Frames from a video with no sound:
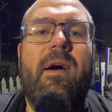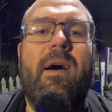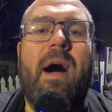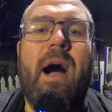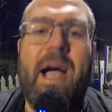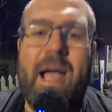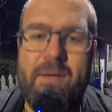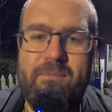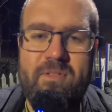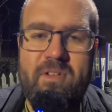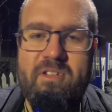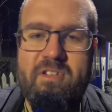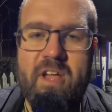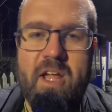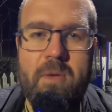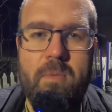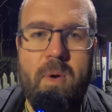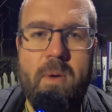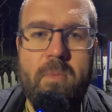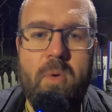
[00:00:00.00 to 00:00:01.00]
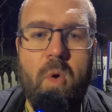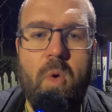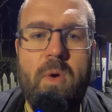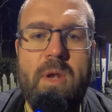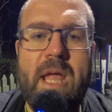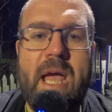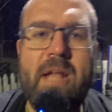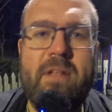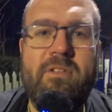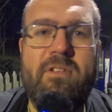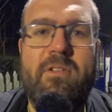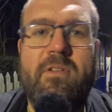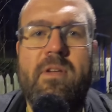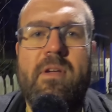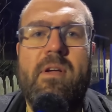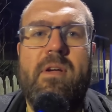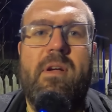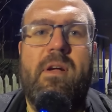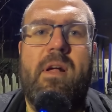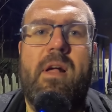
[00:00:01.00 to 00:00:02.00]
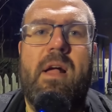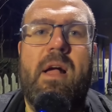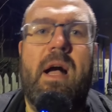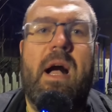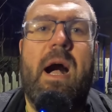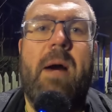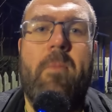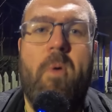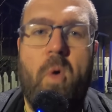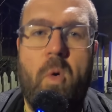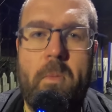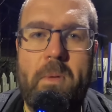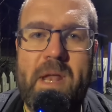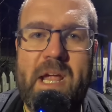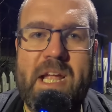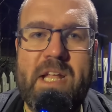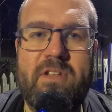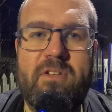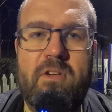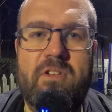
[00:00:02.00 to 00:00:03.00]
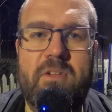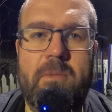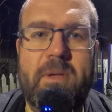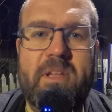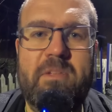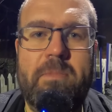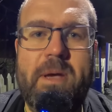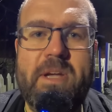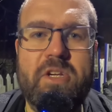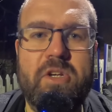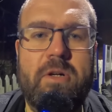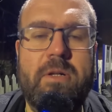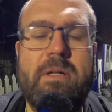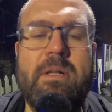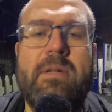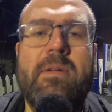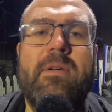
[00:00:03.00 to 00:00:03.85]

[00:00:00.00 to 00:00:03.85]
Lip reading: I haven't decided where I'm going yet. I'm hoping I can do something special.